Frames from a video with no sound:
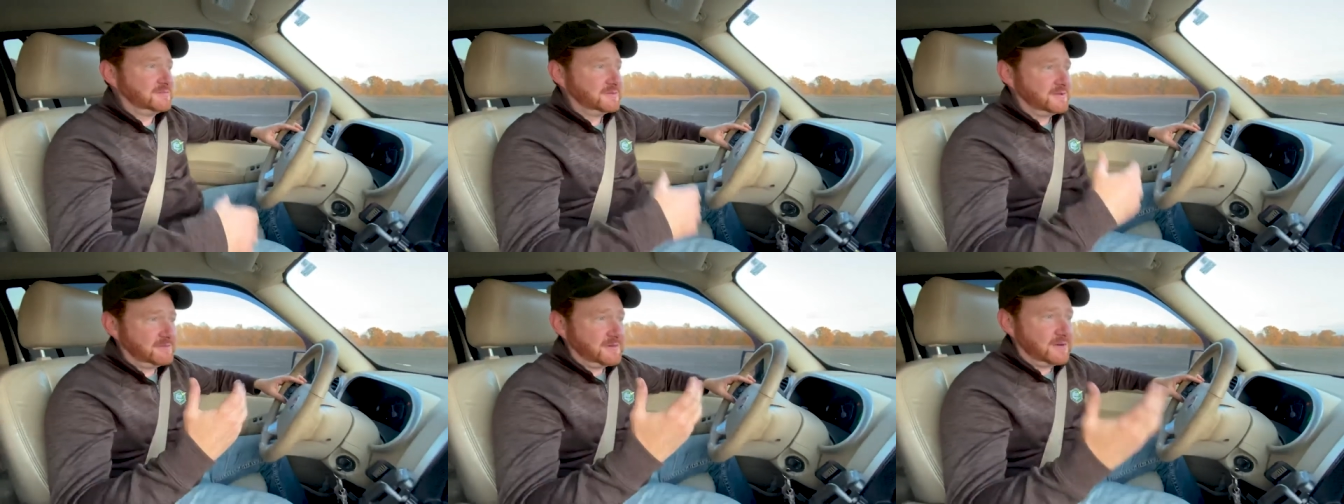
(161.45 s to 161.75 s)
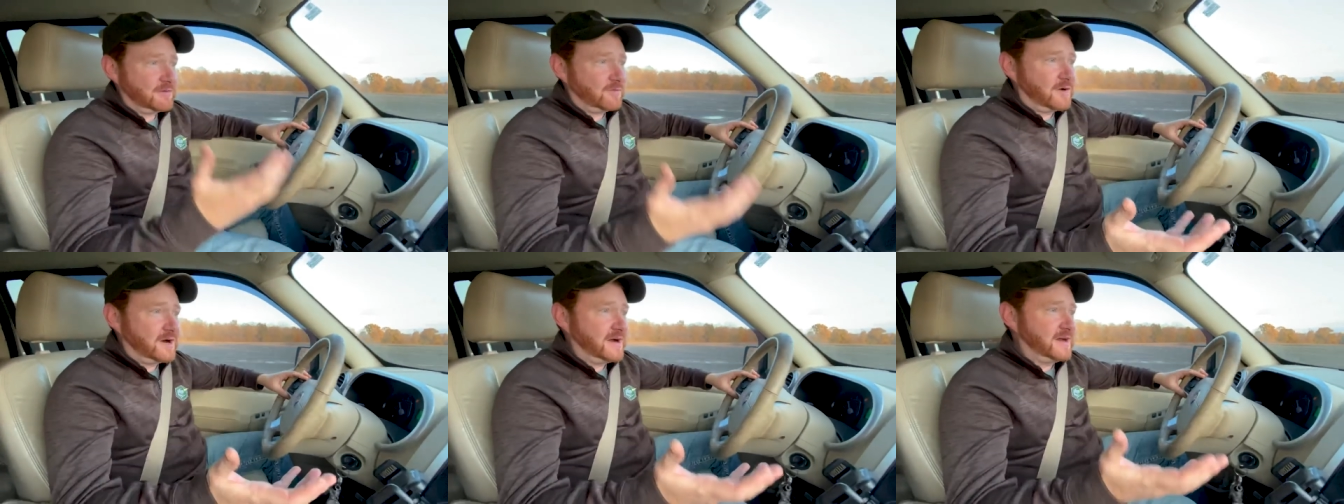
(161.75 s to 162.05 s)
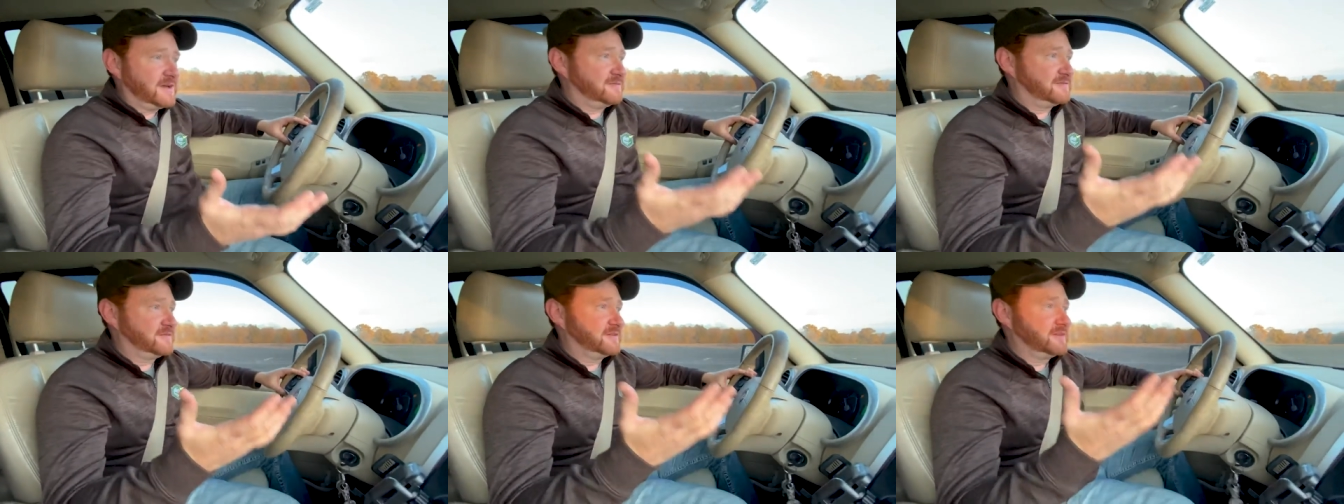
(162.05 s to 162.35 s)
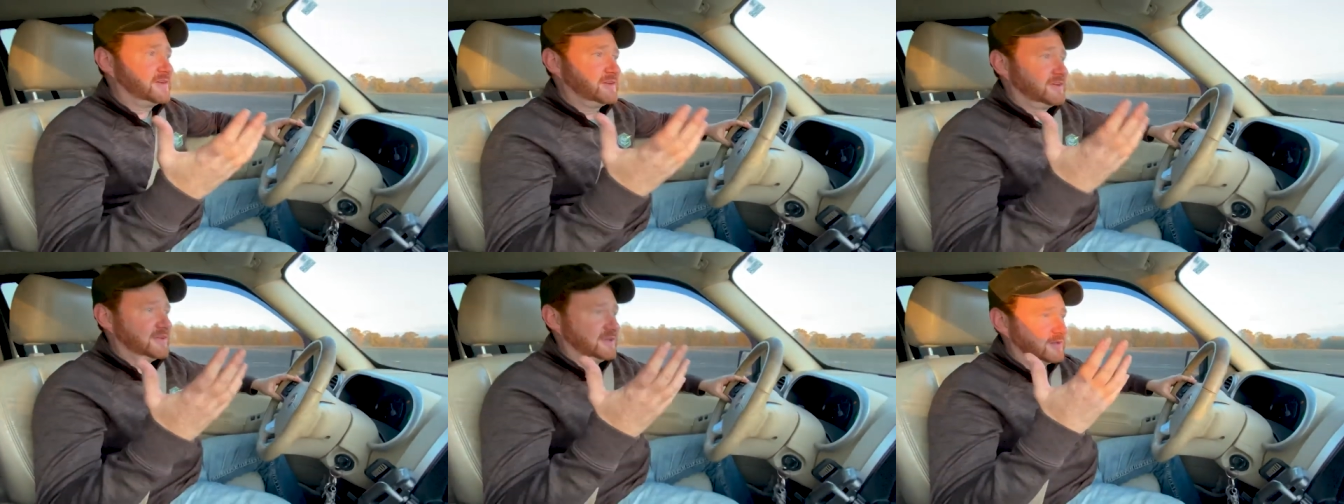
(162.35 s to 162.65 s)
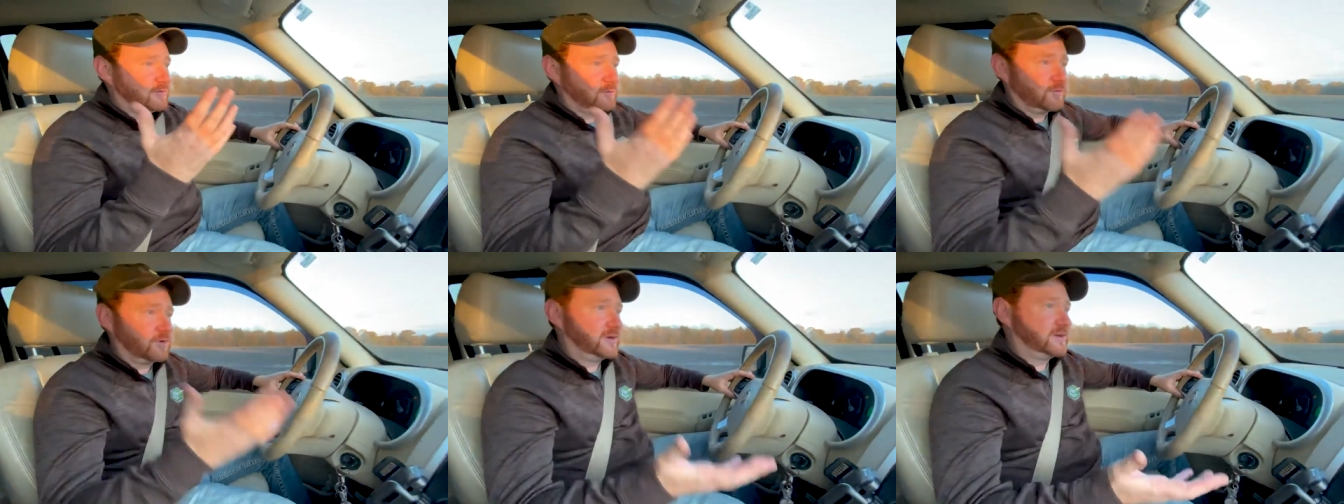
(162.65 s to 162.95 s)
Me and my wife
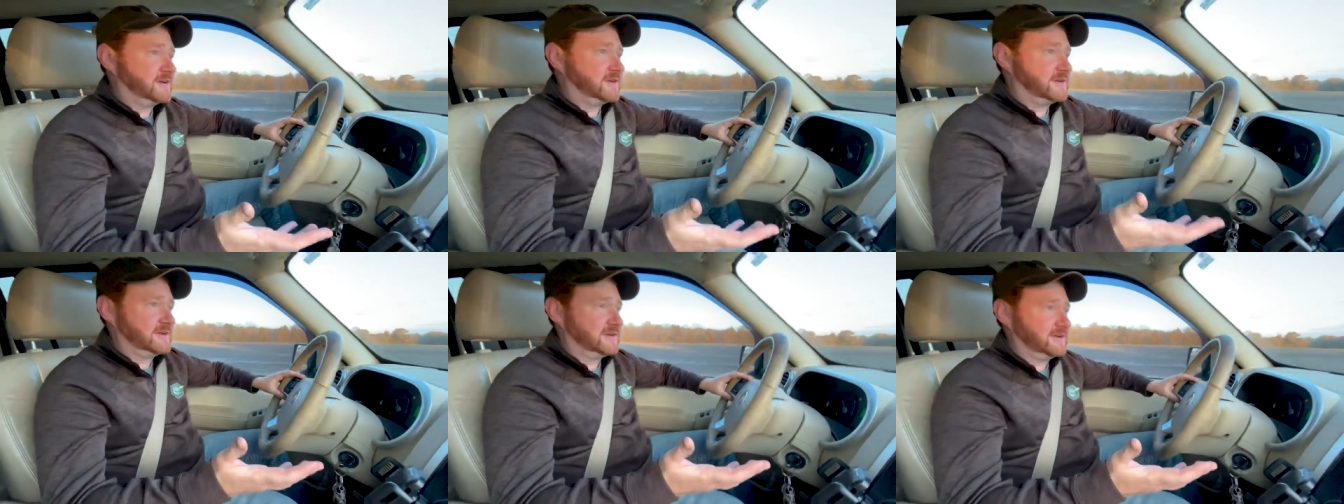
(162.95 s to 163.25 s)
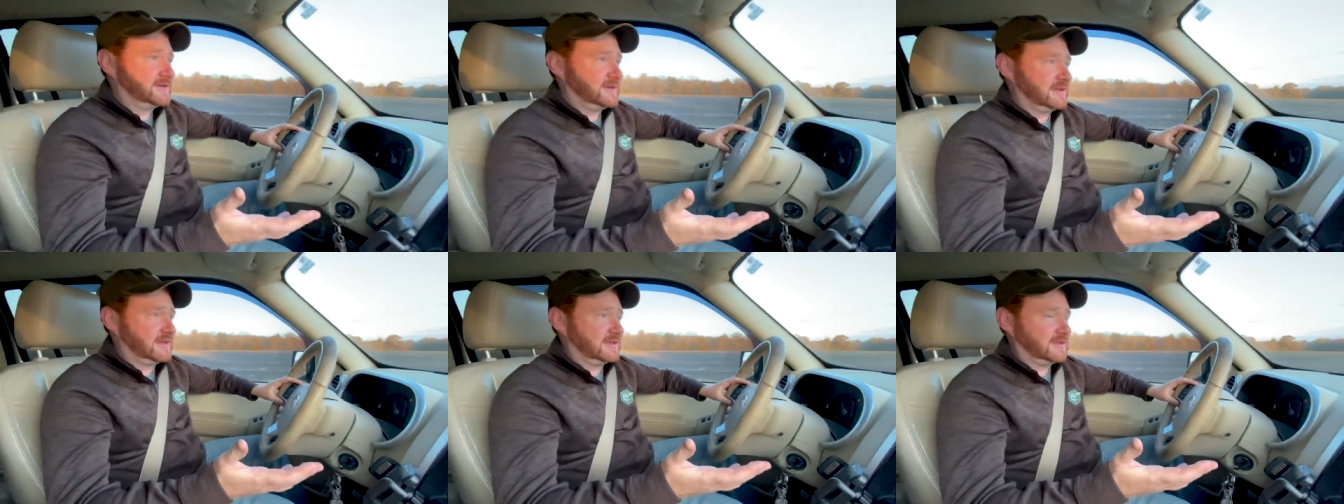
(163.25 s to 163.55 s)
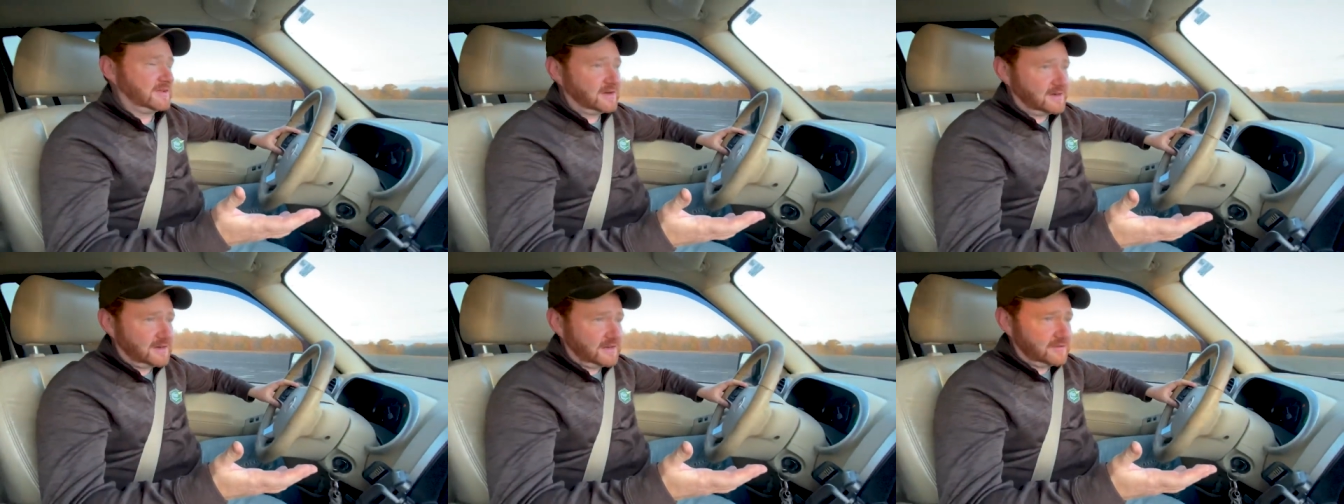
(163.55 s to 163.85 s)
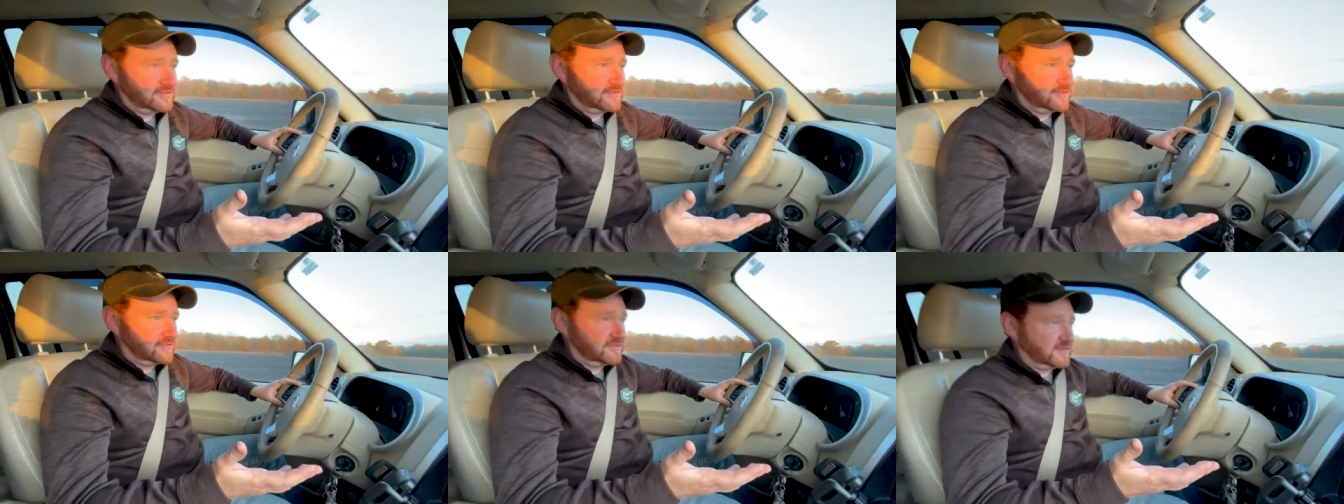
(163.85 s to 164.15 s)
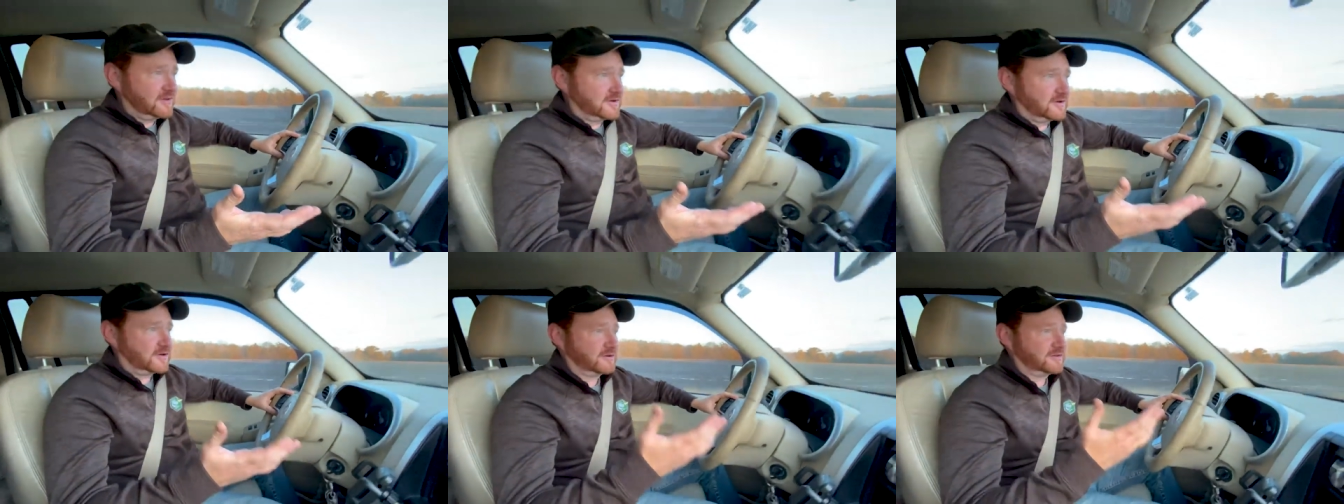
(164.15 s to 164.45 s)
and work at a, at a lodge in
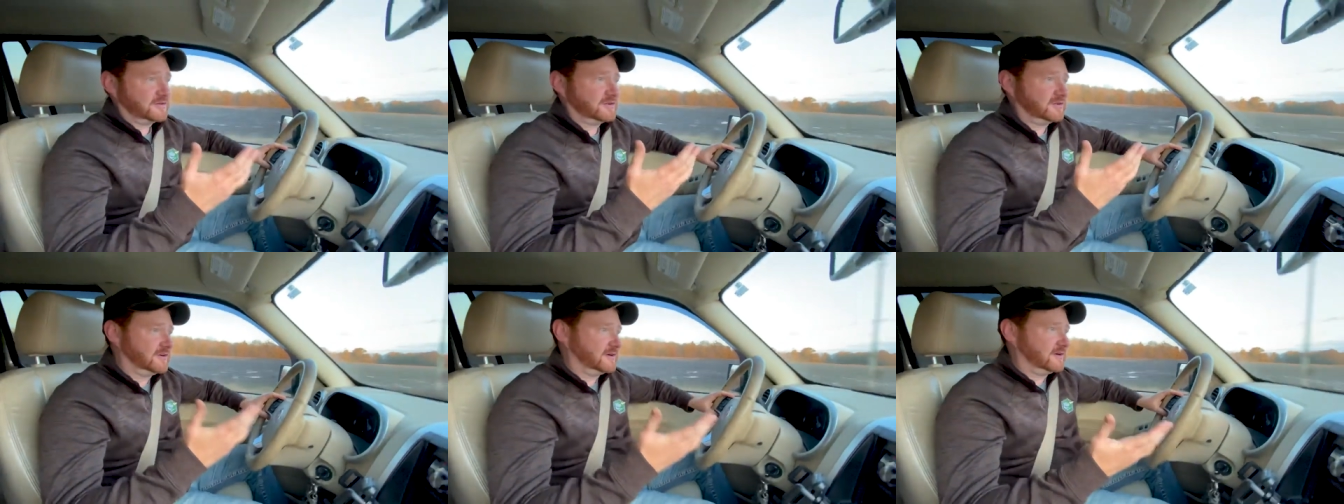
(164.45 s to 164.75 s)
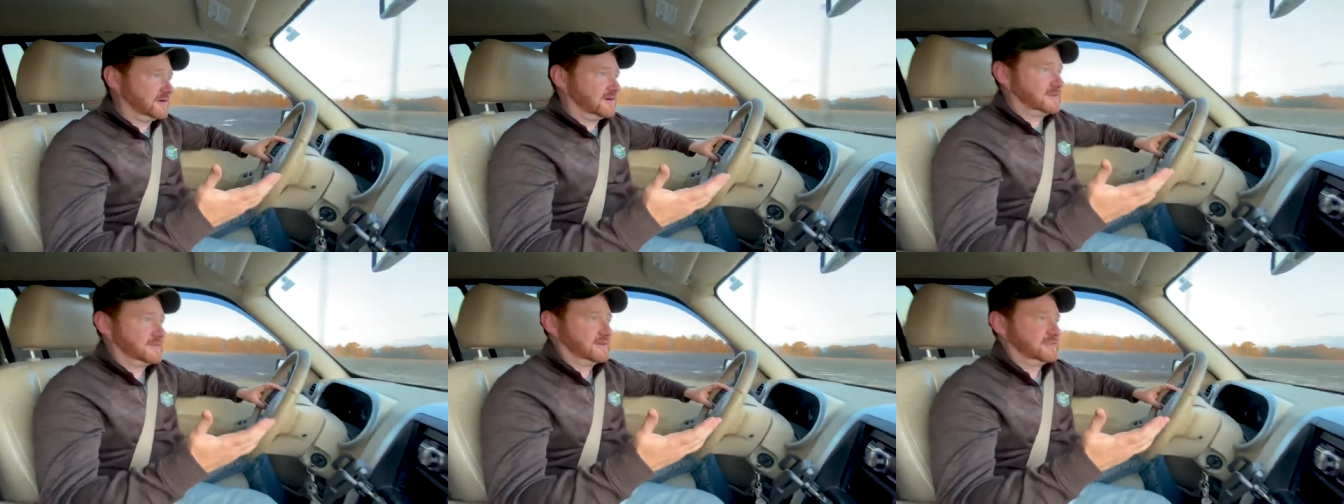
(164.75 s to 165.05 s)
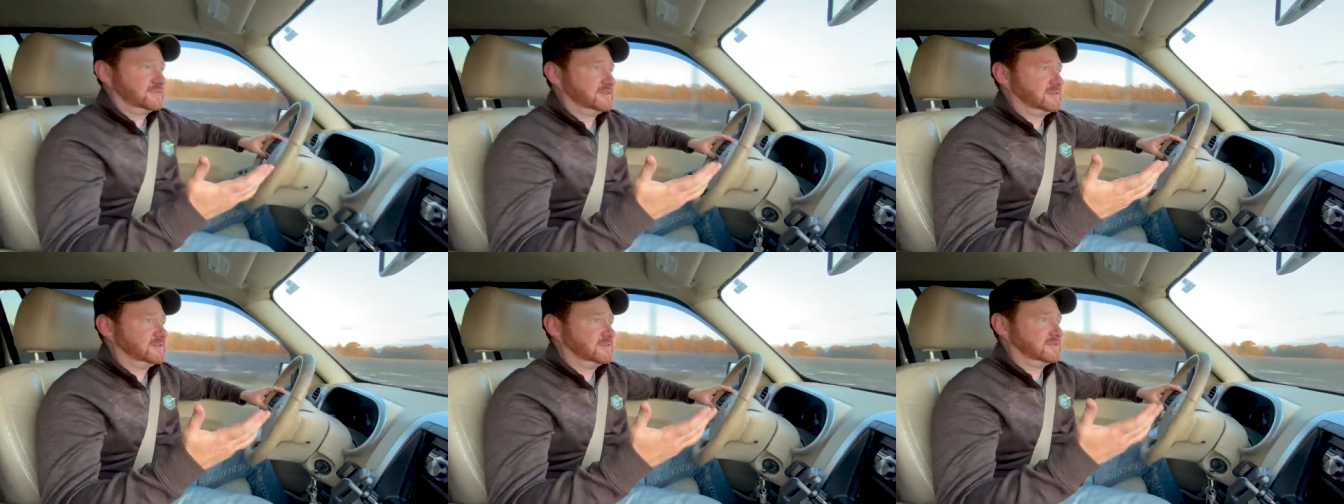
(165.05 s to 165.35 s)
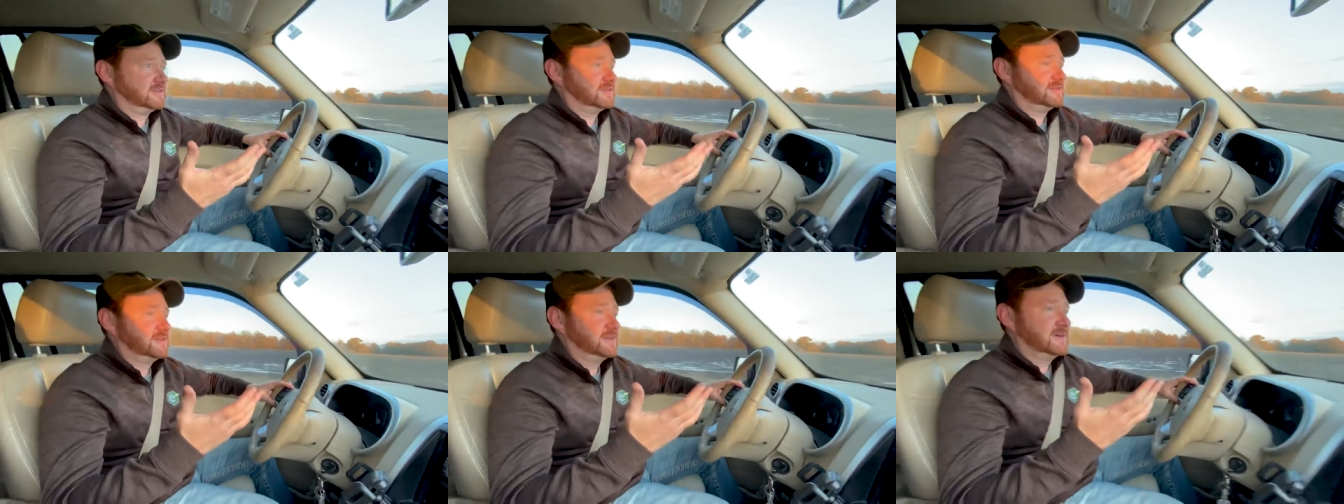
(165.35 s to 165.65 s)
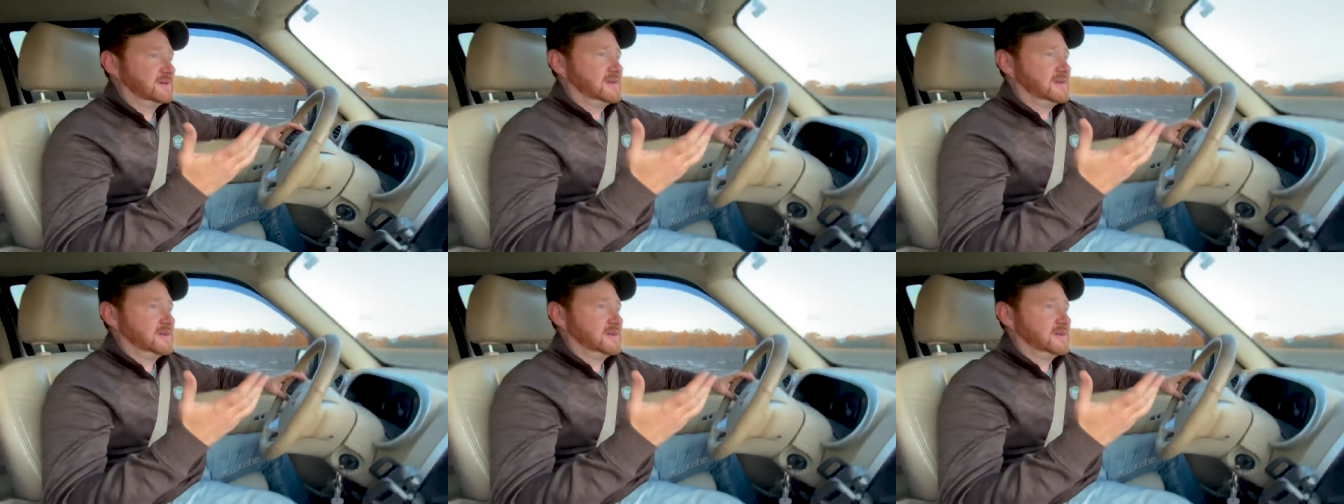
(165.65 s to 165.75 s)
Stuttgart during hunting season.